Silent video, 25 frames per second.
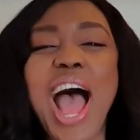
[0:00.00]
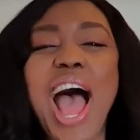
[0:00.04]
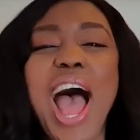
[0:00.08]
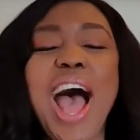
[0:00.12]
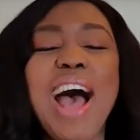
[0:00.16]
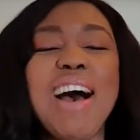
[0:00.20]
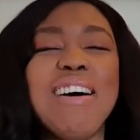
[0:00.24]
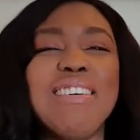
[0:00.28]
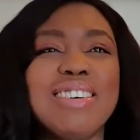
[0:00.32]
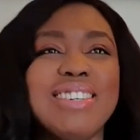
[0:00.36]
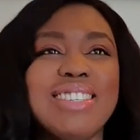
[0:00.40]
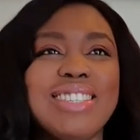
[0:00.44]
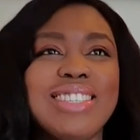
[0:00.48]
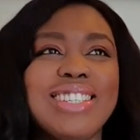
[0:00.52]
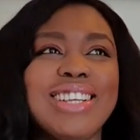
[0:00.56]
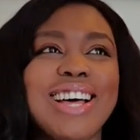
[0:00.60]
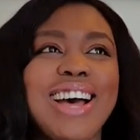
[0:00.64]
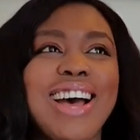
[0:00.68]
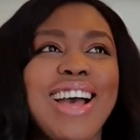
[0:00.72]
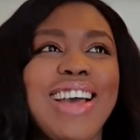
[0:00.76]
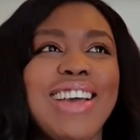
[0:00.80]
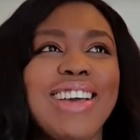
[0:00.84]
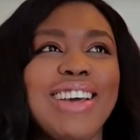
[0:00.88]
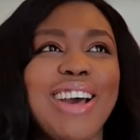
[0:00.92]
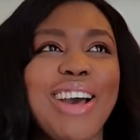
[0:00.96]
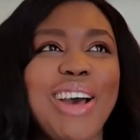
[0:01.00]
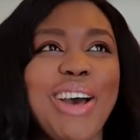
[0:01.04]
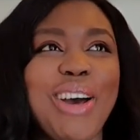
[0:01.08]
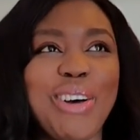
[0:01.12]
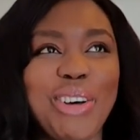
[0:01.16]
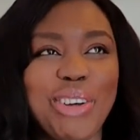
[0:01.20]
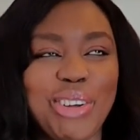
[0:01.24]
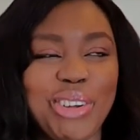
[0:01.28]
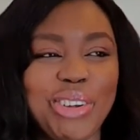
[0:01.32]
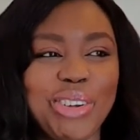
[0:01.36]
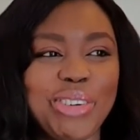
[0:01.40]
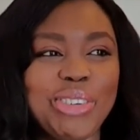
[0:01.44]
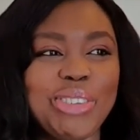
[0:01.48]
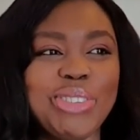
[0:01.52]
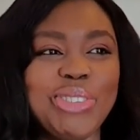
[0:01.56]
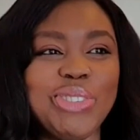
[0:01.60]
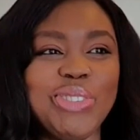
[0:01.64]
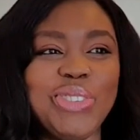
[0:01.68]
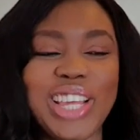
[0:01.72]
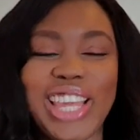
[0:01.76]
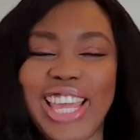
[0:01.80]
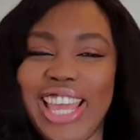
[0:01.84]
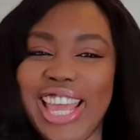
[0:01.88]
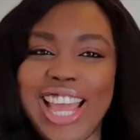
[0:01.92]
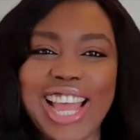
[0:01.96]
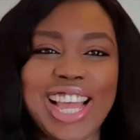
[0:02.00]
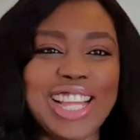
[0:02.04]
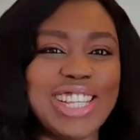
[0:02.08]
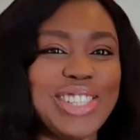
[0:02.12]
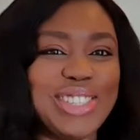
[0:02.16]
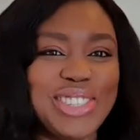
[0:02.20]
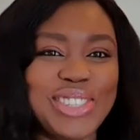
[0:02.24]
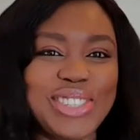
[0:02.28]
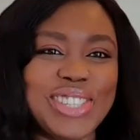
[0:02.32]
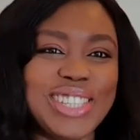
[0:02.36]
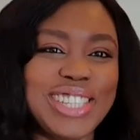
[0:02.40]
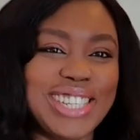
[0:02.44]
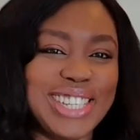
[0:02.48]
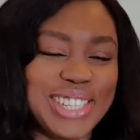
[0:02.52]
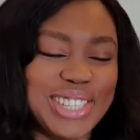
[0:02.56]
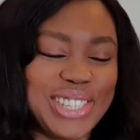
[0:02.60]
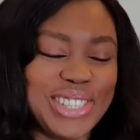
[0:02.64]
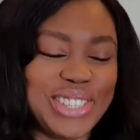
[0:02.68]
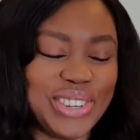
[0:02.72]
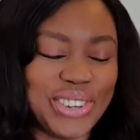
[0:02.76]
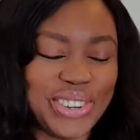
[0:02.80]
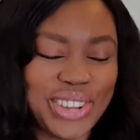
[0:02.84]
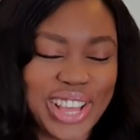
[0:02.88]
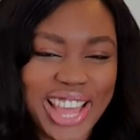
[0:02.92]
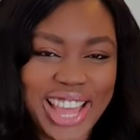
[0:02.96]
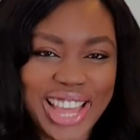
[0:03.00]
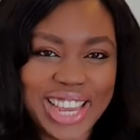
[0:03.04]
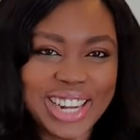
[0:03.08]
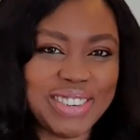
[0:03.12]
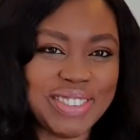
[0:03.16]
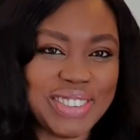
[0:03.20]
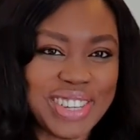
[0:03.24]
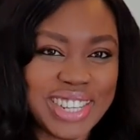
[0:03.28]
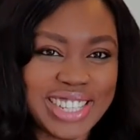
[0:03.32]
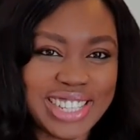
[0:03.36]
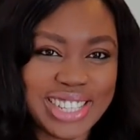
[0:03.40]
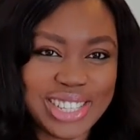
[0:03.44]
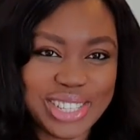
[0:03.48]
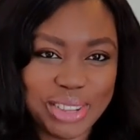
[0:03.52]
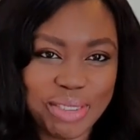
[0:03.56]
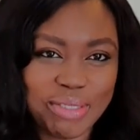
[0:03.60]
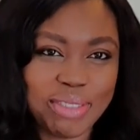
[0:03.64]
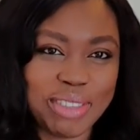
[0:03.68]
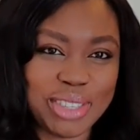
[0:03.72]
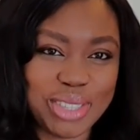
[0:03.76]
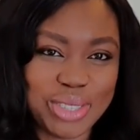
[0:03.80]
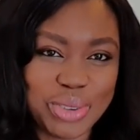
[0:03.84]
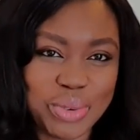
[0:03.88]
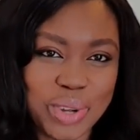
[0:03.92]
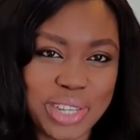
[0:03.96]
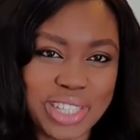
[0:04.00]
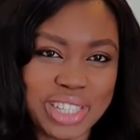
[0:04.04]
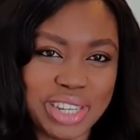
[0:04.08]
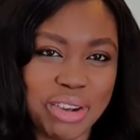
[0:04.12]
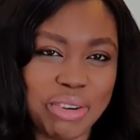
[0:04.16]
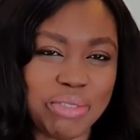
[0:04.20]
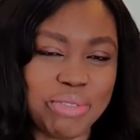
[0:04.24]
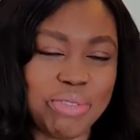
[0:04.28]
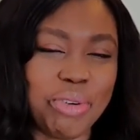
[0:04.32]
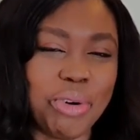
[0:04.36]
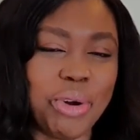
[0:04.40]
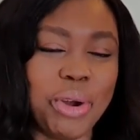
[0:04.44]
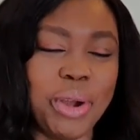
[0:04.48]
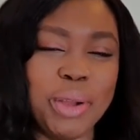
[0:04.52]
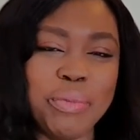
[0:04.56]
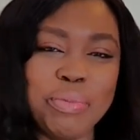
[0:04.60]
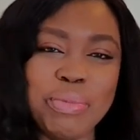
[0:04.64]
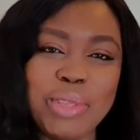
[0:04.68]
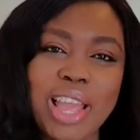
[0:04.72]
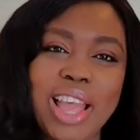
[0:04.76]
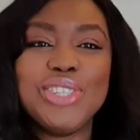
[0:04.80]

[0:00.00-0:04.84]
I was like, uh-oh, we can't do this. So anyways, it's something to watch out for.